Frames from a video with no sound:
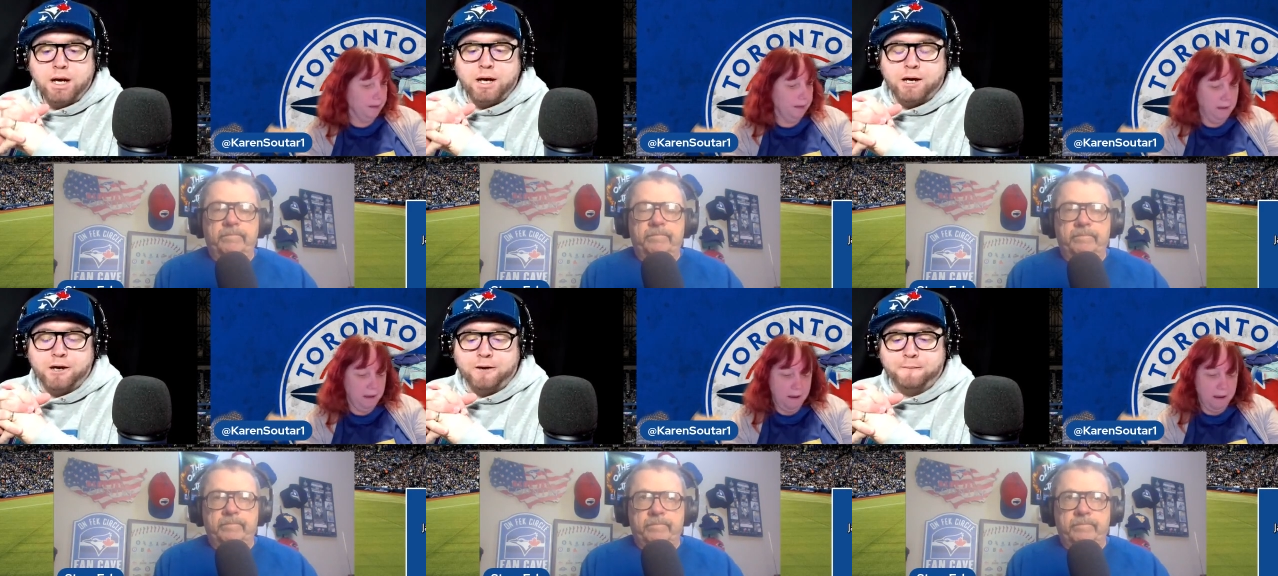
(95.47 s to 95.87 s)

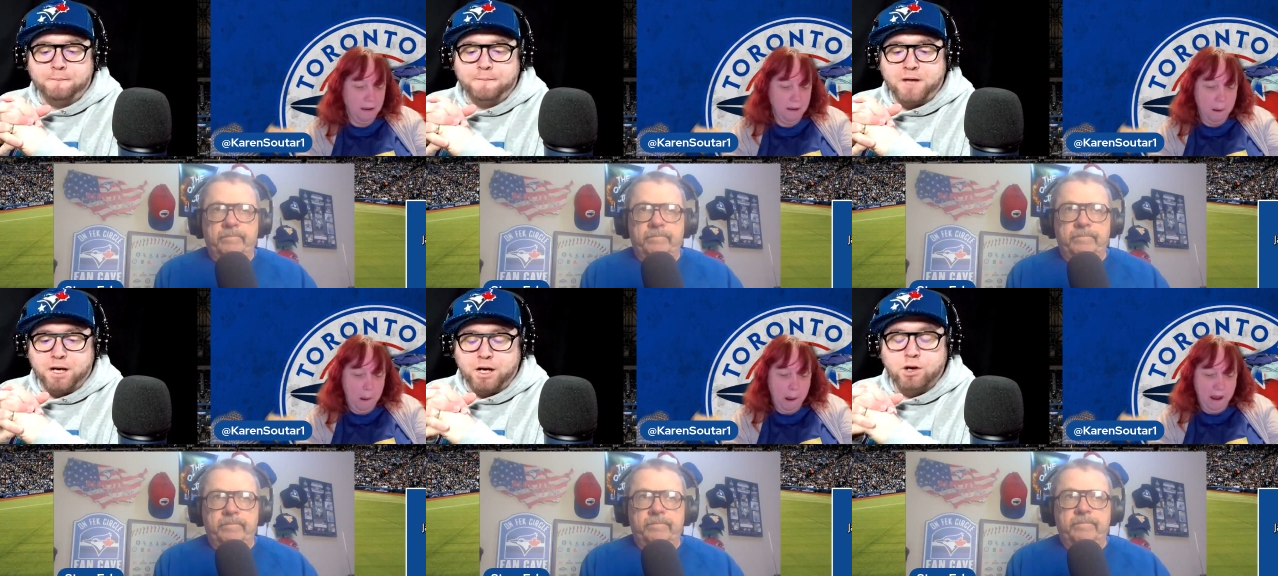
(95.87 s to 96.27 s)

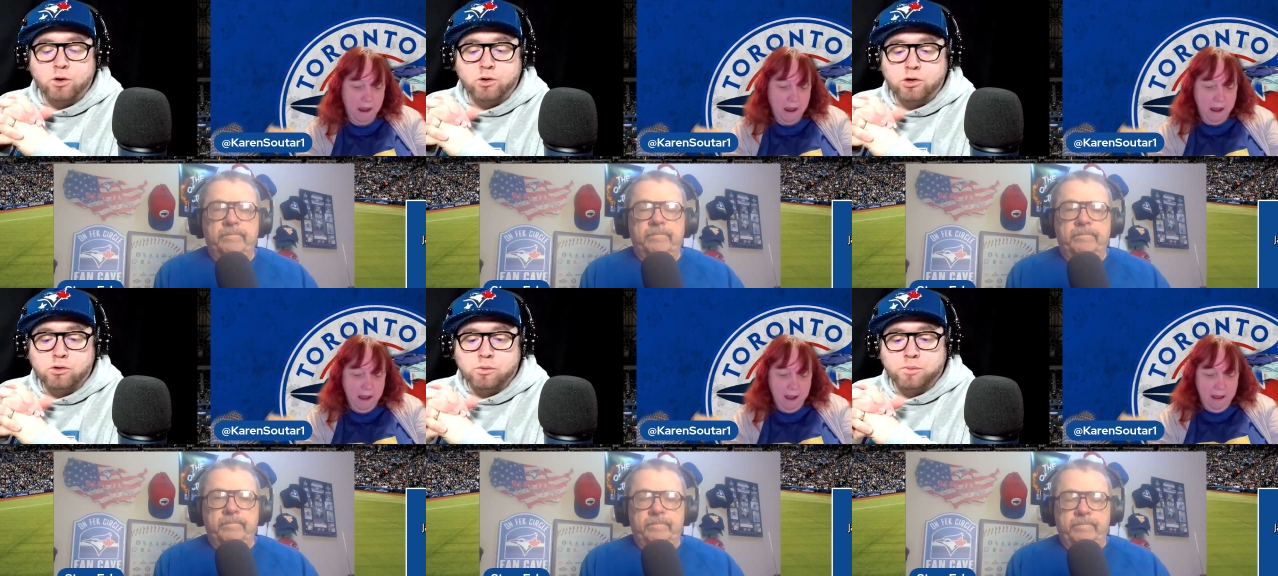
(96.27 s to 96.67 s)
Speaker 1: um, and I
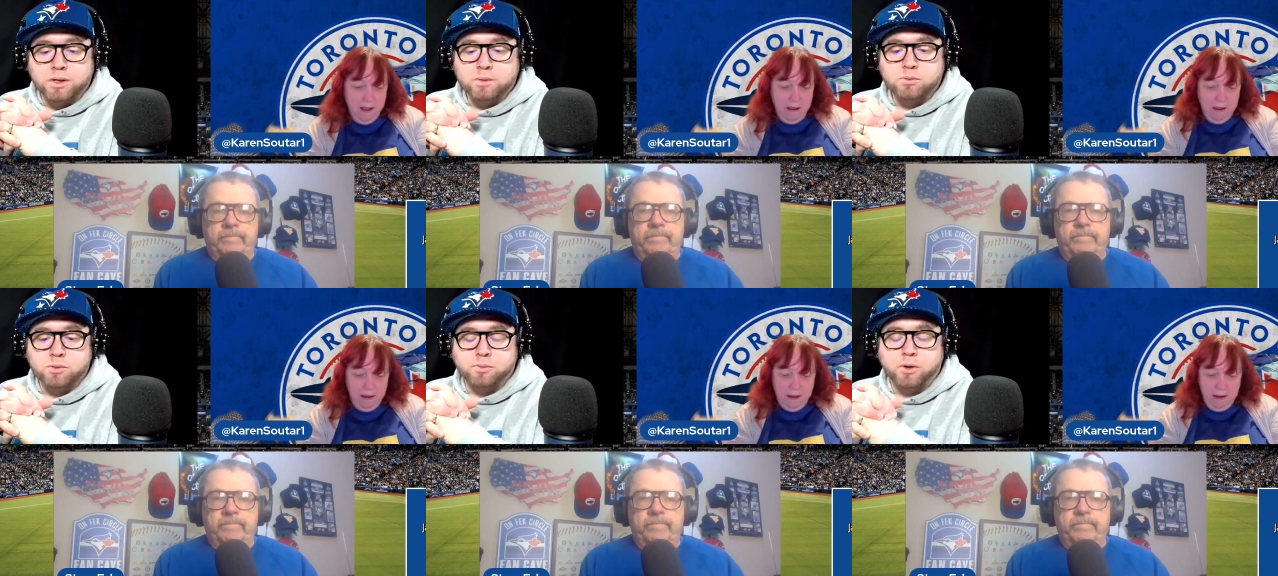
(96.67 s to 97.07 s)
know you're a
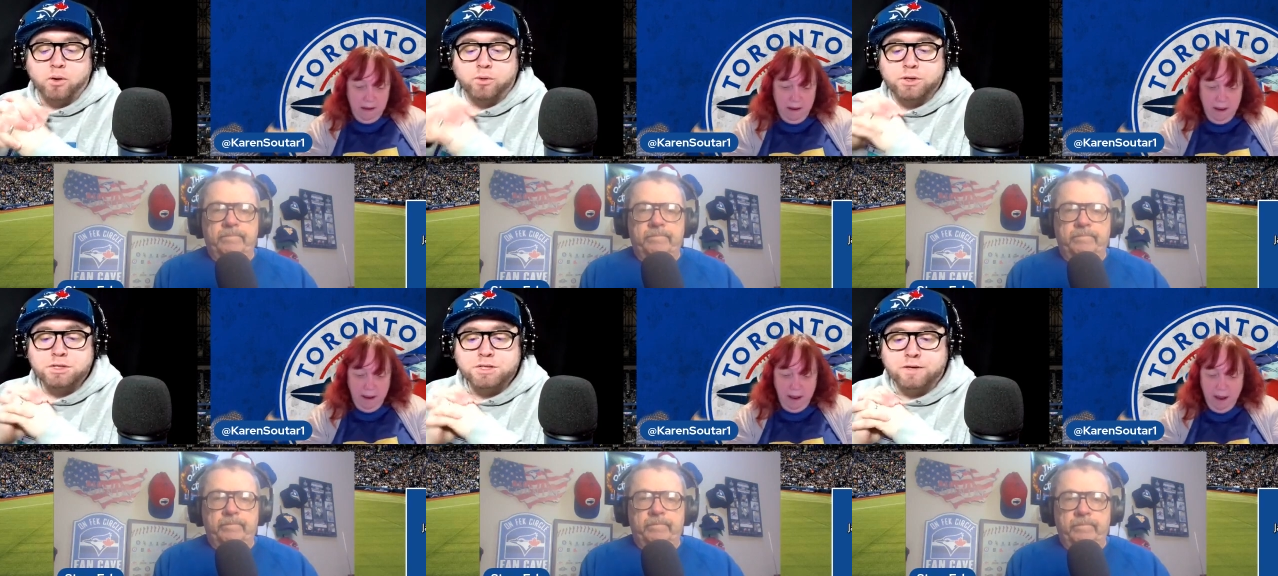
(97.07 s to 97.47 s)
big
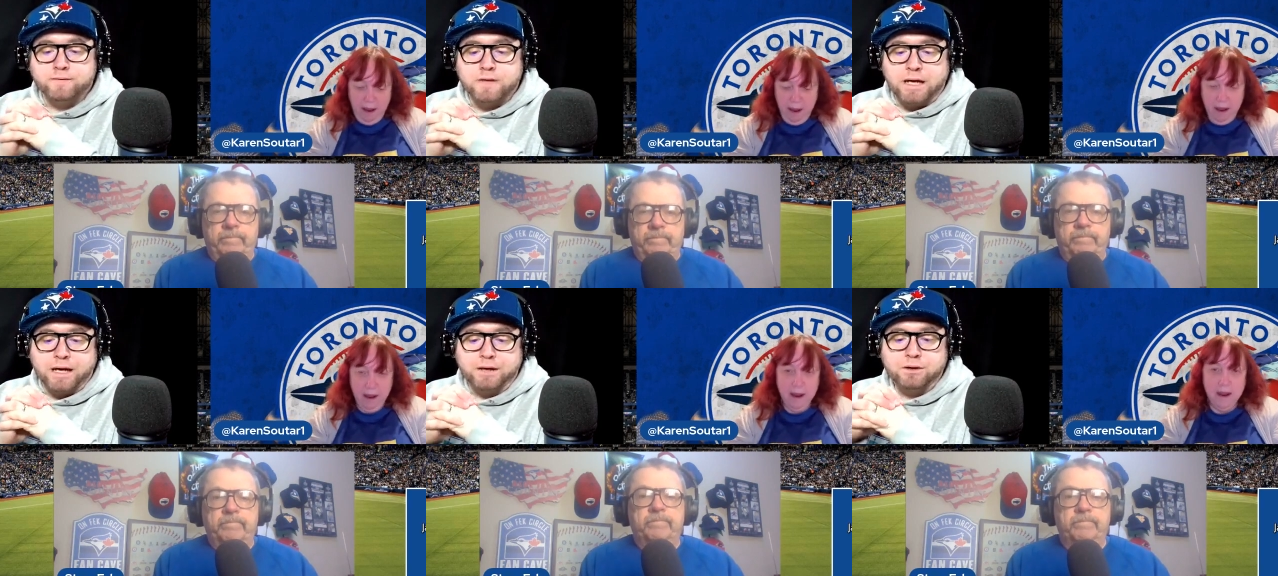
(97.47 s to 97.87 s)
proponent
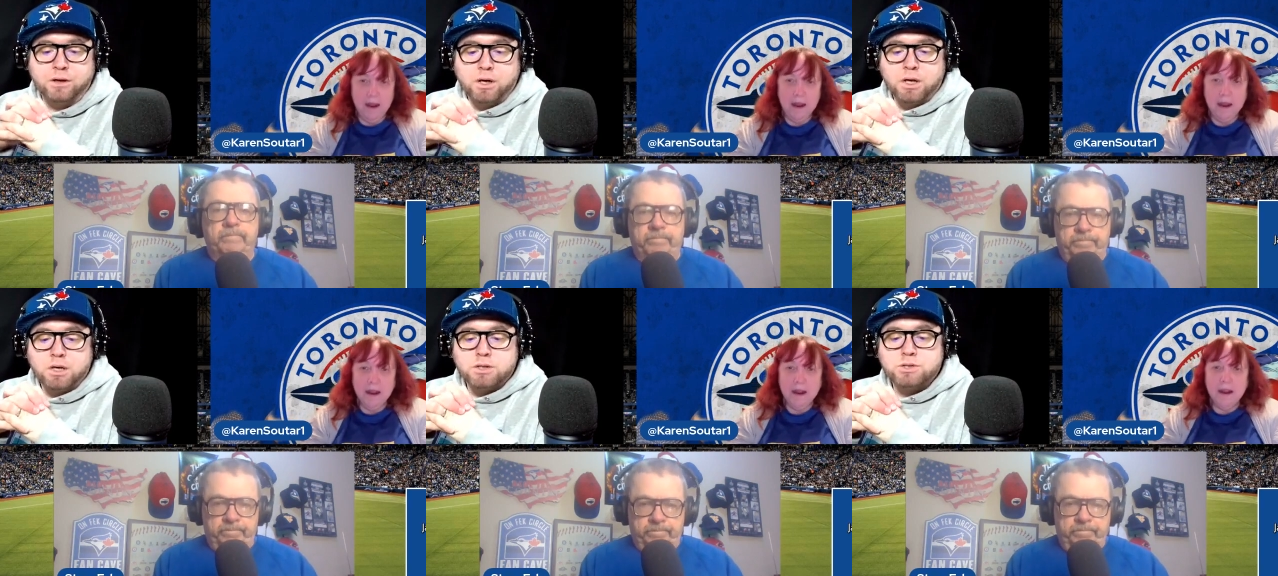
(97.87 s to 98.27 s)
of that.
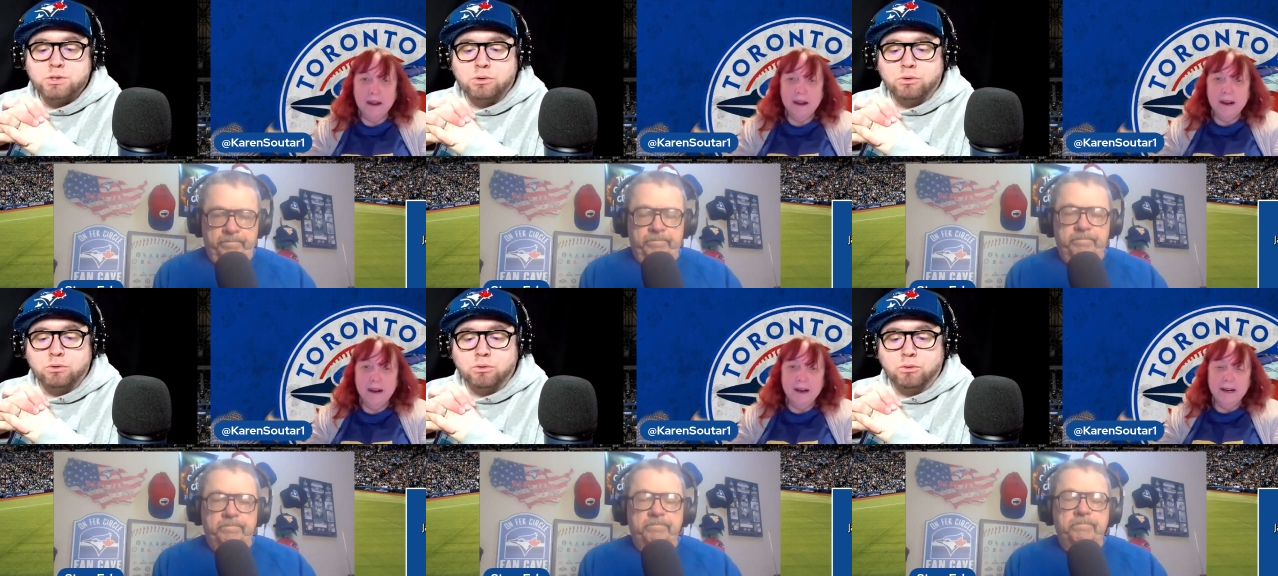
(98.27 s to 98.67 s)
Mm -hmm.
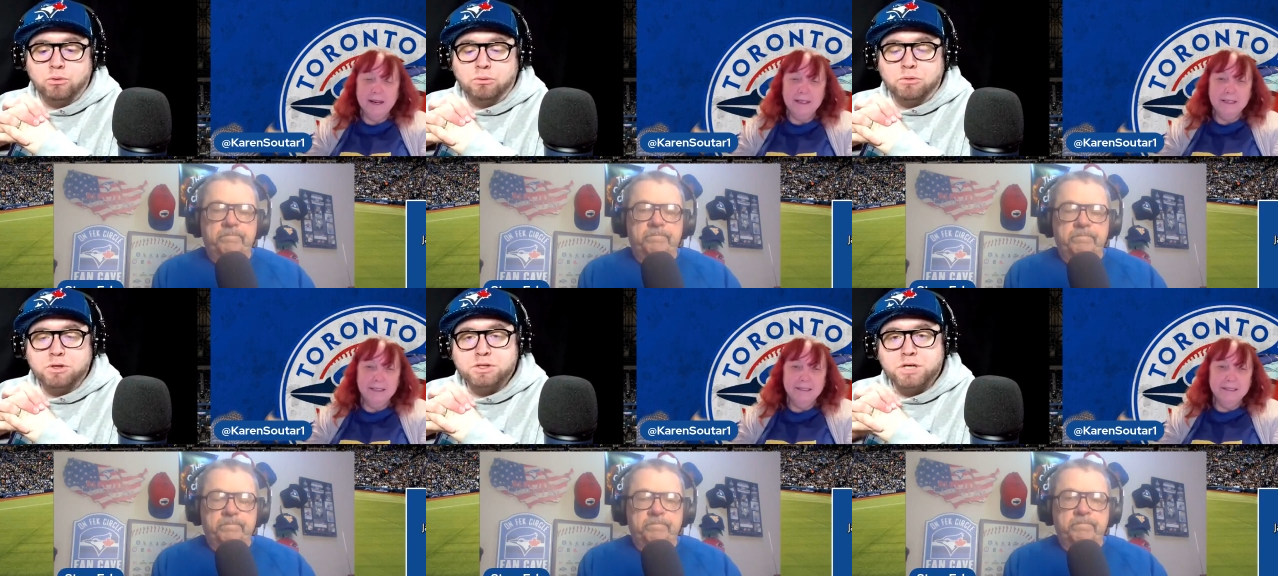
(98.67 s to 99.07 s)

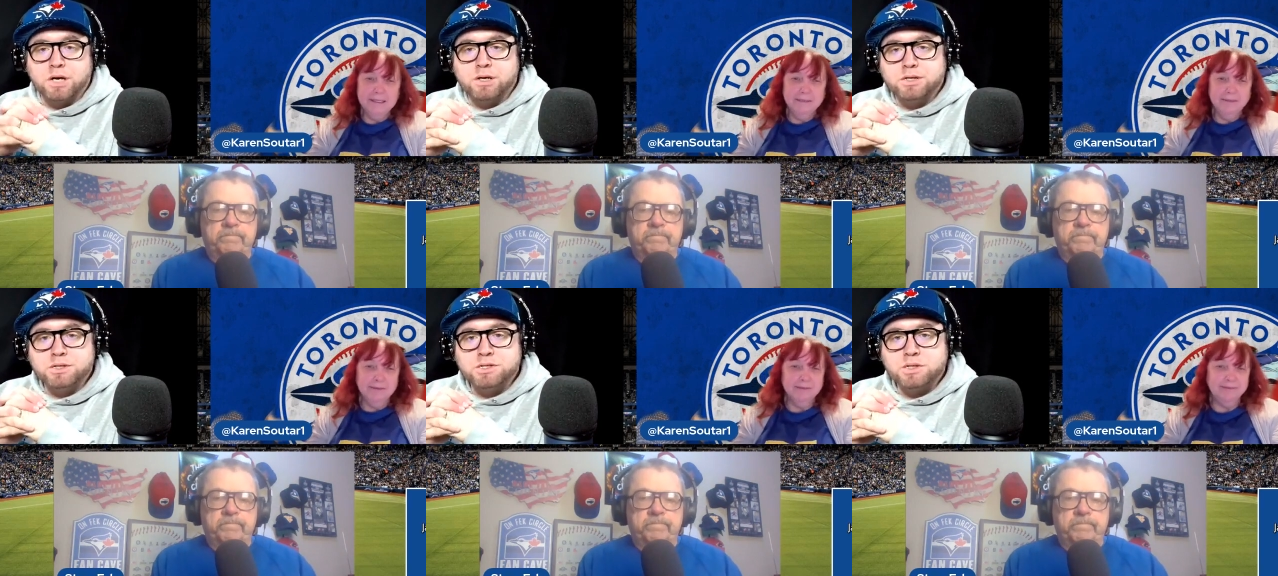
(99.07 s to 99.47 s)
So,
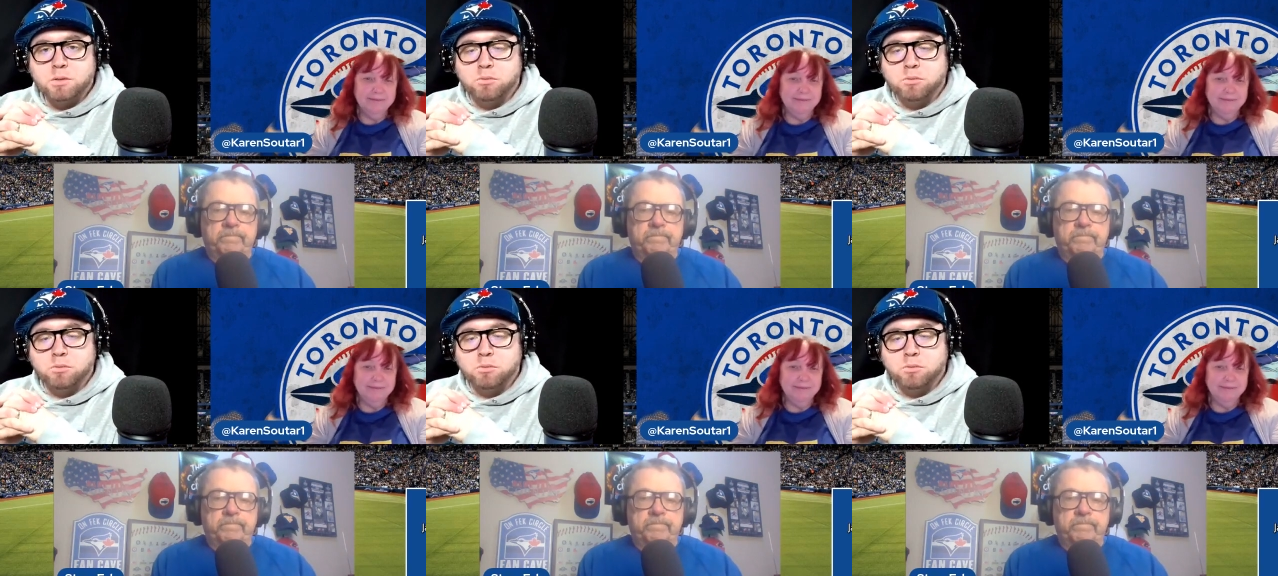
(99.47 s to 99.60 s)
does